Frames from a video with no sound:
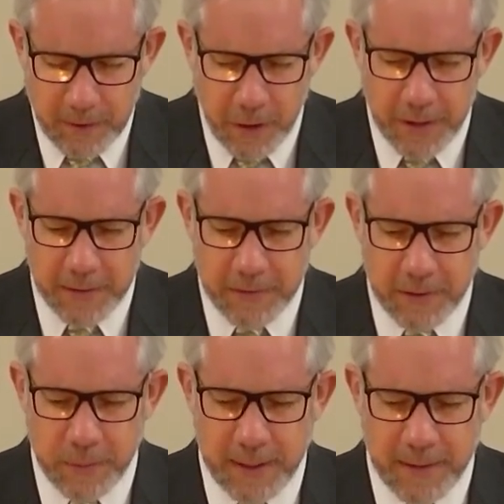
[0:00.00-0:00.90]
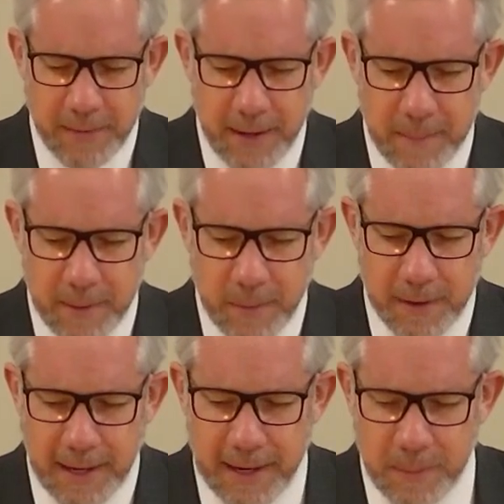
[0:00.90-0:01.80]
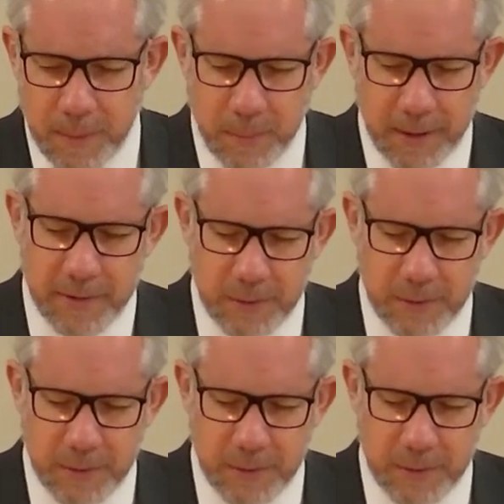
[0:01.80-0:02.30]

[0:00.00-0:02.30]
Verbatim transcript: our gifts as we give them. And we'll thank and we'll praise